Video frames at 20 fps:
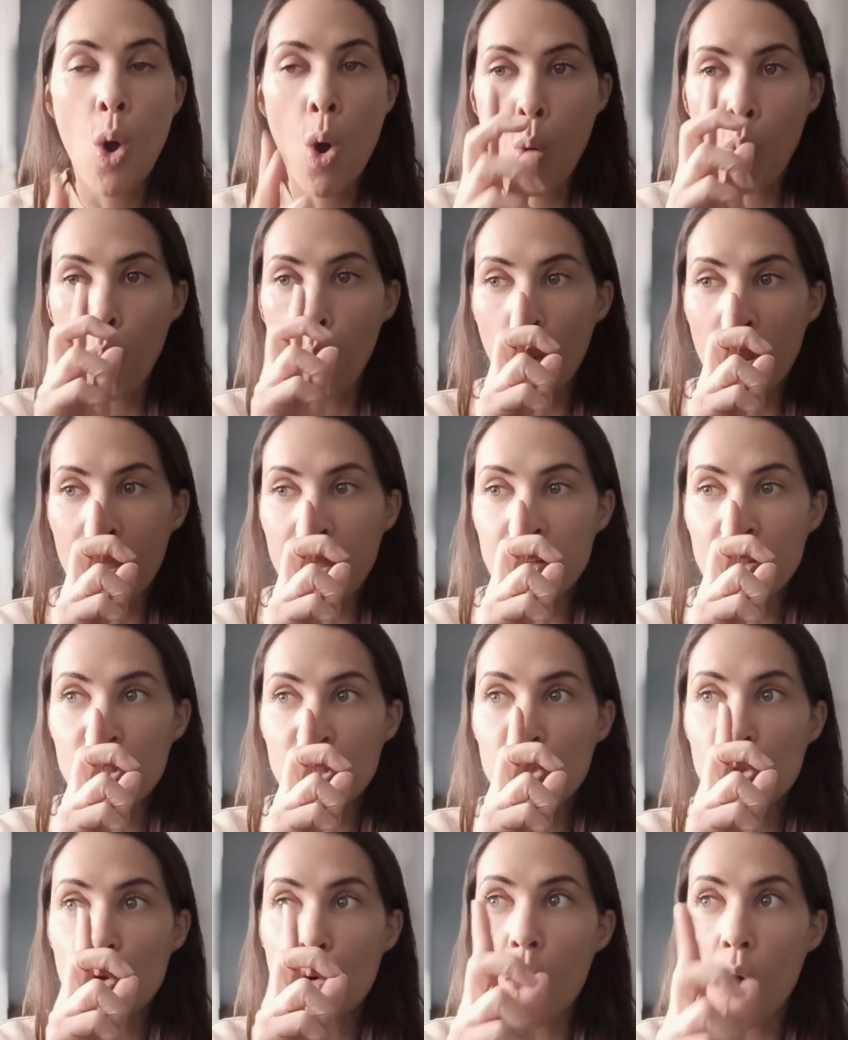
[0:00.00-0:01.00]
Where does
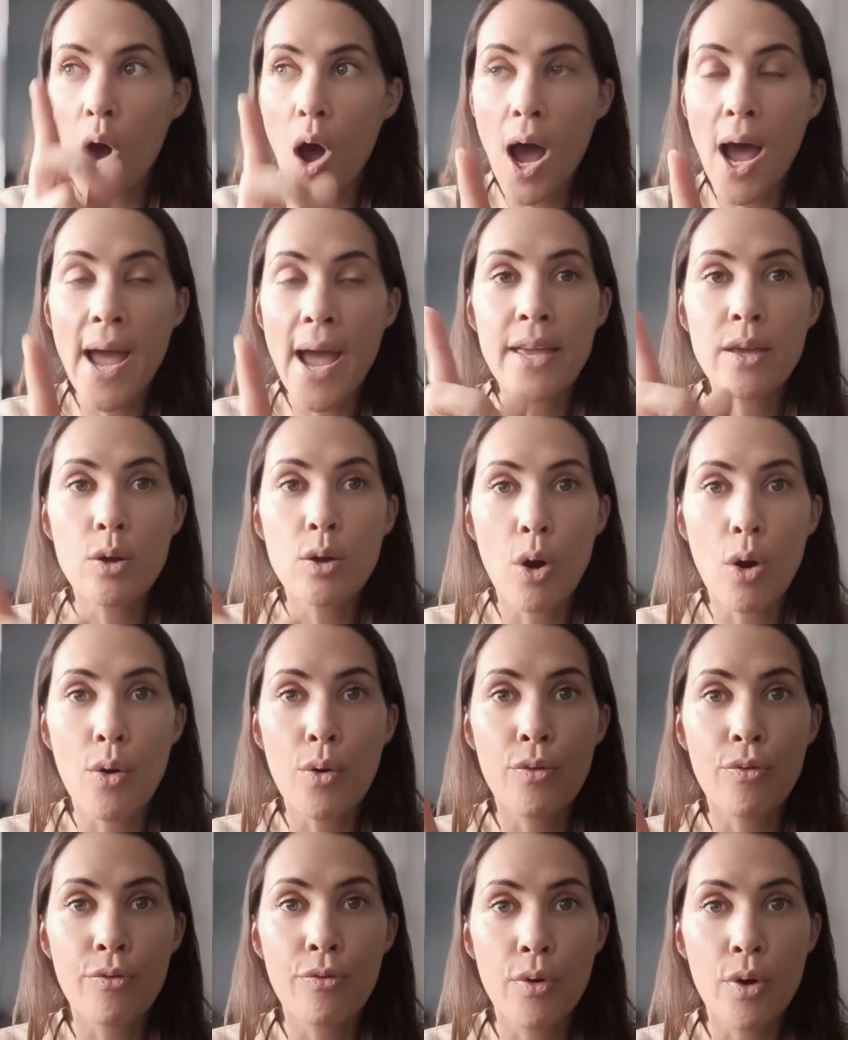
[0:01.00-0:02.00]
your eye go
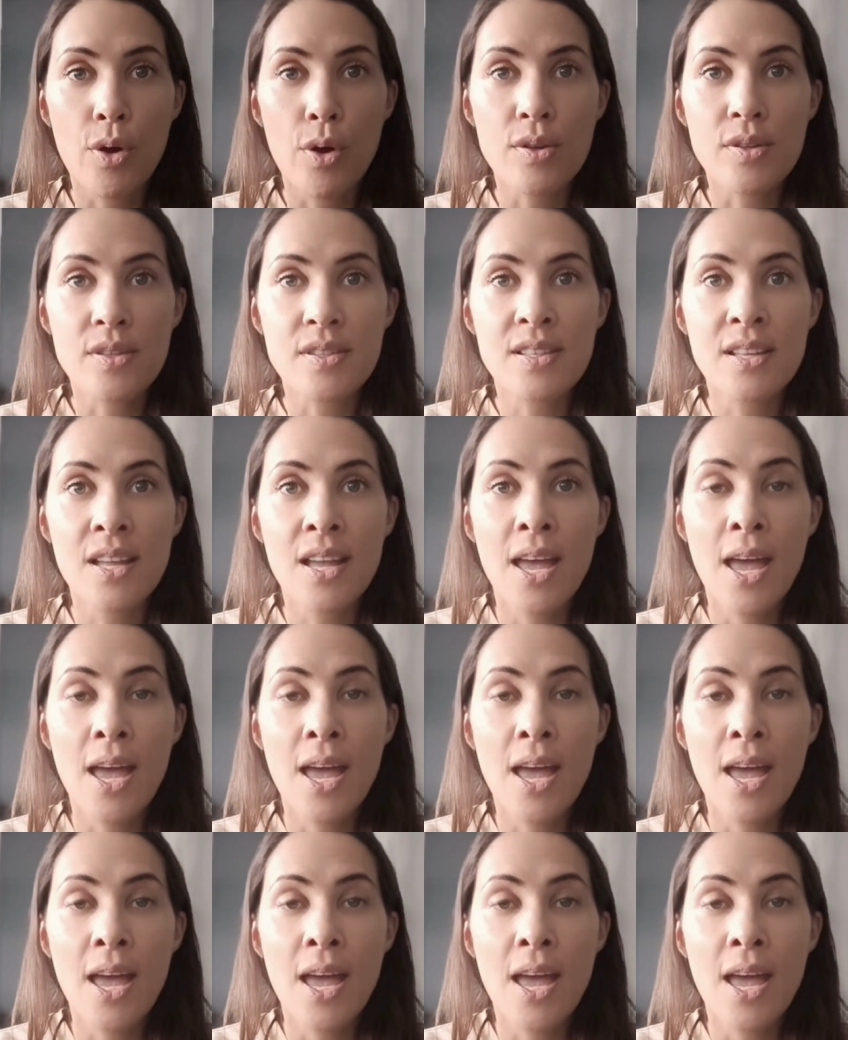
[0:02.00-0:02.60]
first?